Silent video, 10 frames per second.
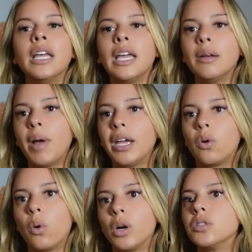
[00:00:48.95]
in my
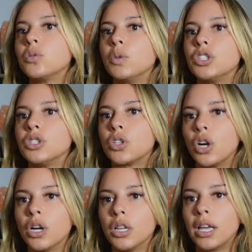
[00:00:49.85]
course, which is
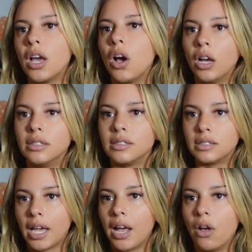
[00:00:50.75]
currently on
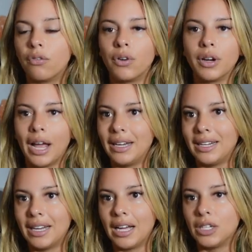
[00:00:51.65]
sale for
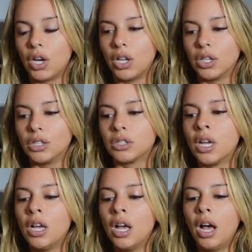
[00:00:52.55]
$99.
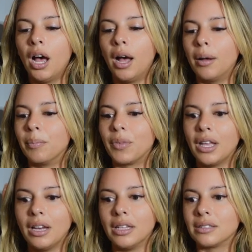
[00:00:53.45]

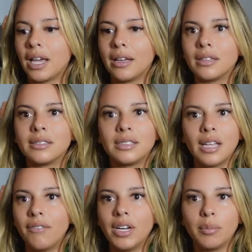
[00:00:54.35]
It is like
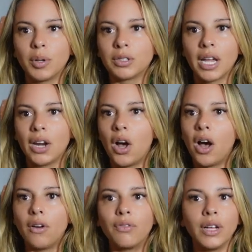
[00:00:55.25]
70%
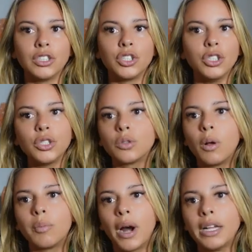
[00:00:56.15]
off its
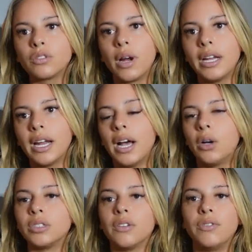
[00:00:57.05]
usual price right
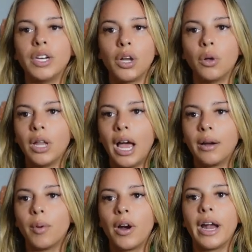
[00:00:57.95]
now. It's a video
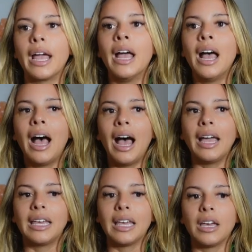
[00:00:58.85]
library.
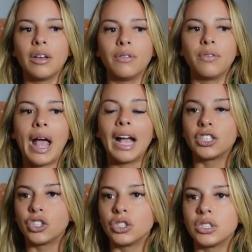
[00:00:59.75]
I give
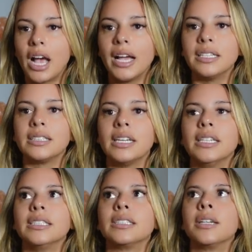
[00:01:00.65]

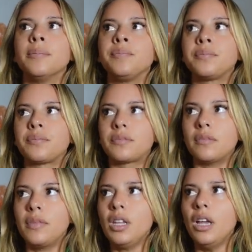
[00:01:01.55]
exercises,
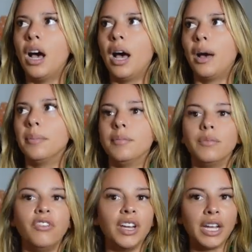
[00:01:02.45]

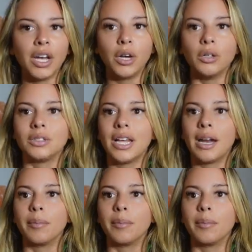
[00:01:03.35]
videos, and